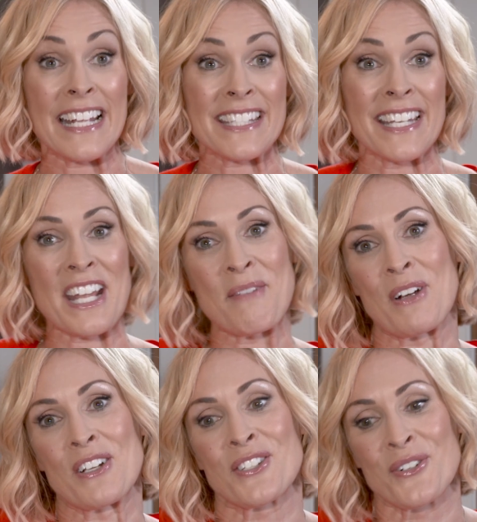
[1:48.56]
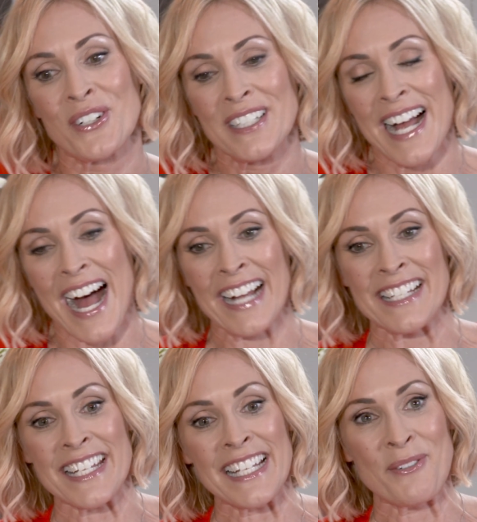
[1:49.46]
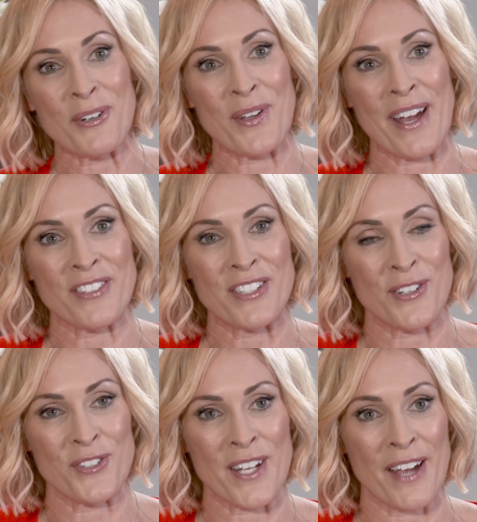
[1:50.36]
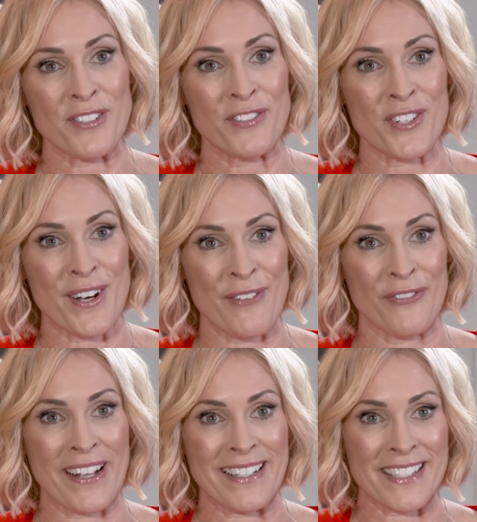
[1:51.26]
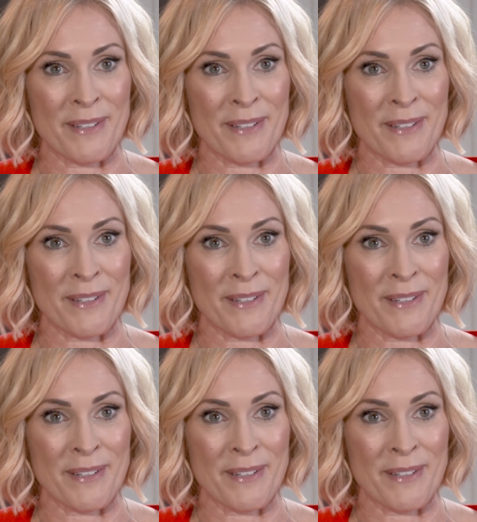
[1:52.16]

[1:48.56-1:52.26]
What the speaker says: It's a nightmare. So ideally, what you have to do is you have to try and find